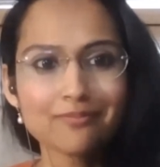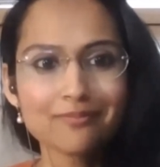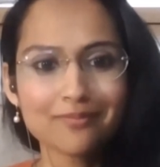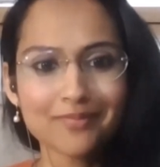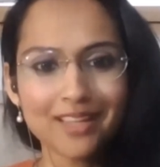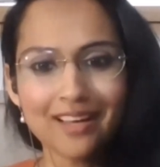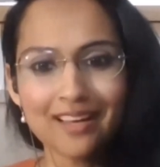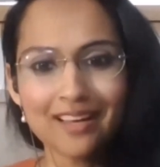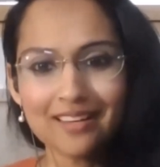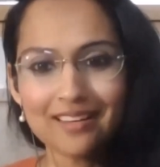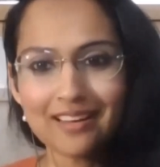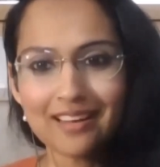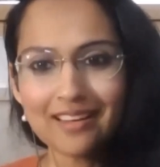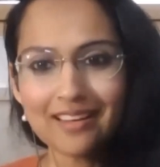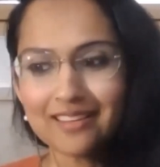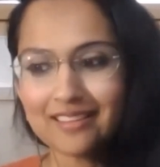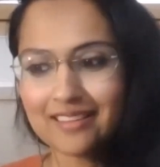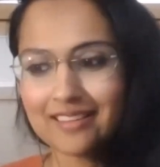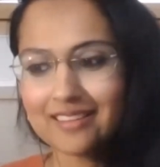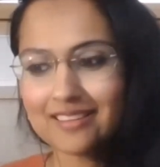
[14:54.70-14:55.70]
And I
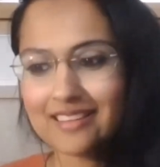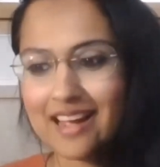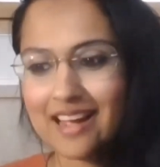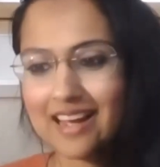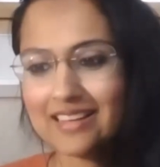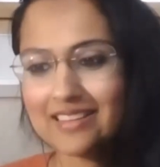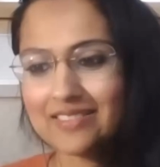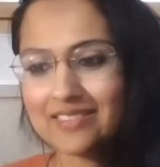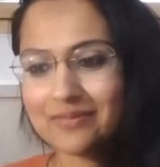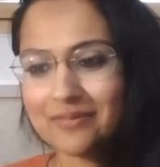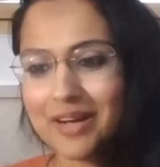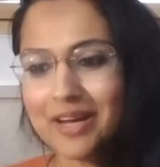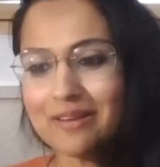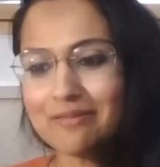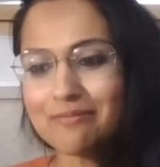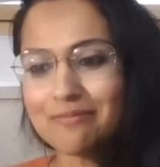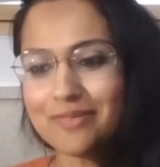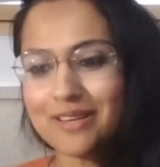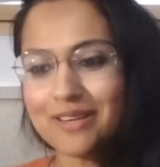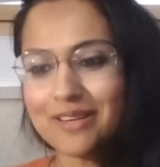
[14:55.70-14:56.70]
think that might
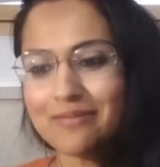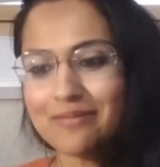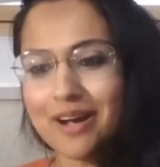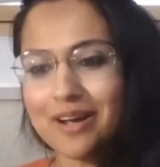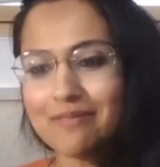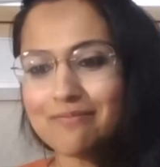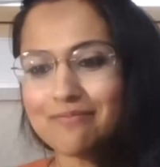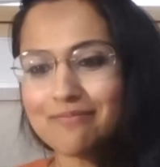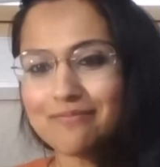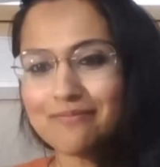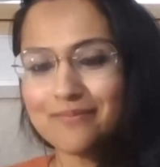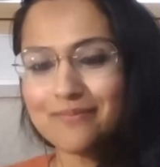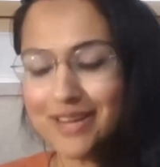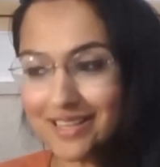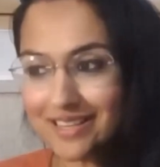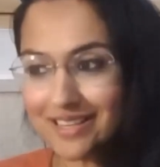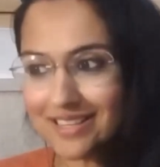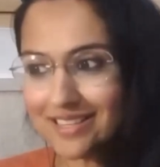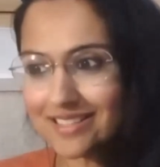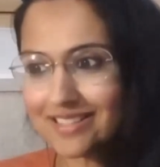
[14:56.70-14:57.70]
be my
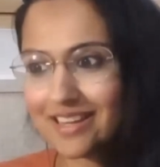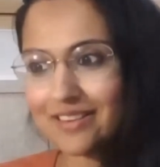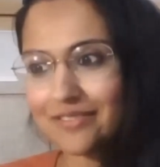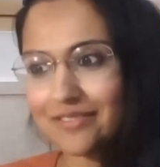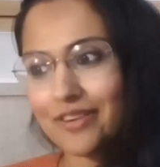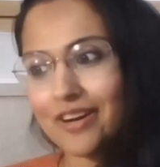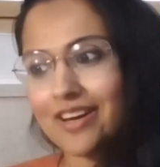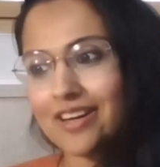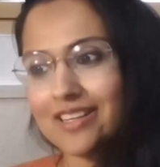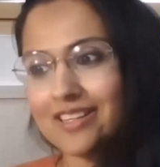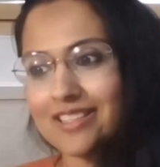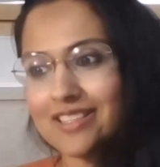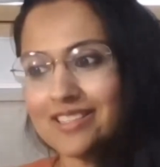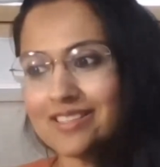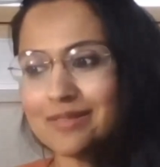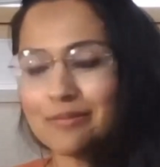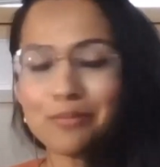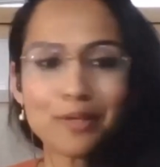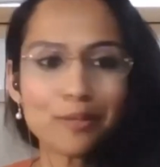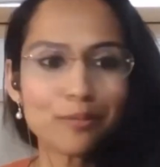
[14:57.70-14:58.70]
biggest advice
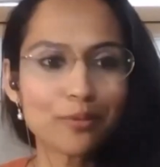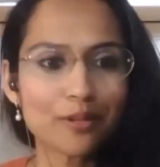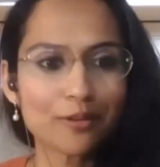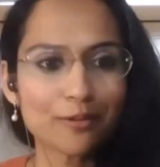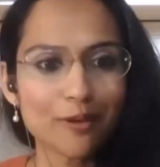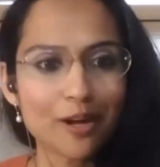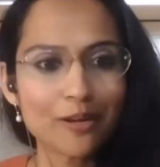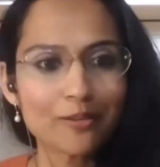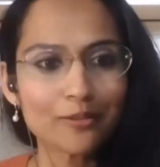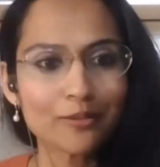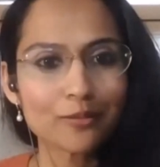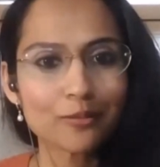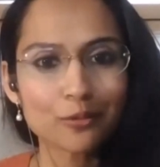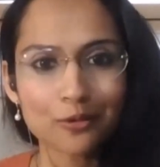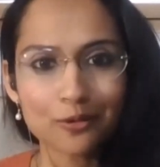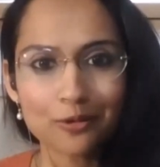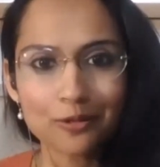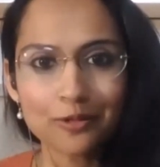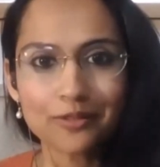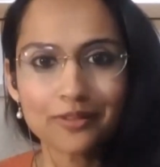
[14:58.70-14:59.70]
to people around the
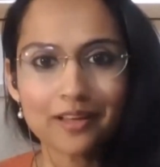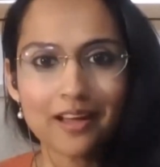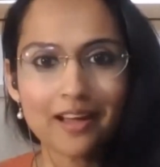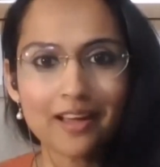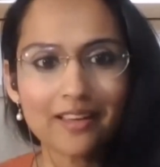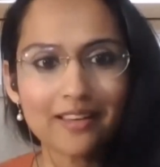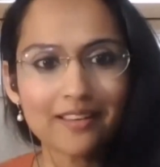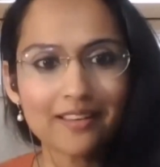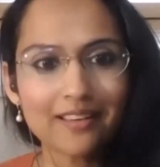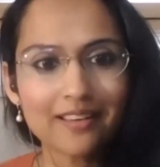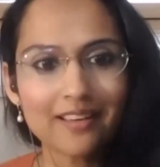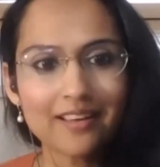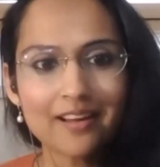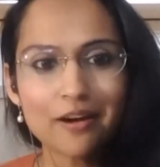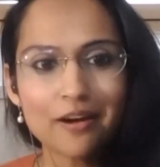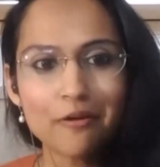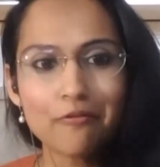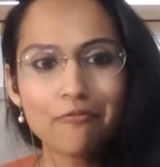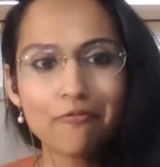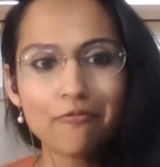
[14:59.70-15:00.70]
world, that
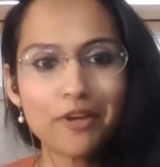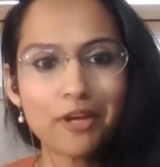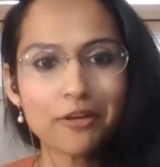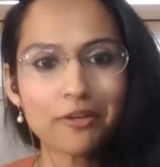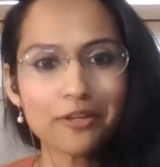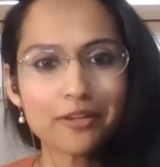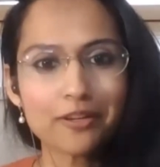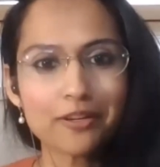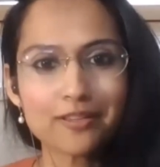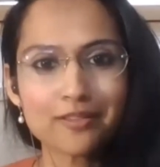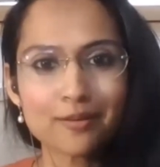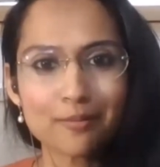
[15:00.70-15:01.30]
failure is a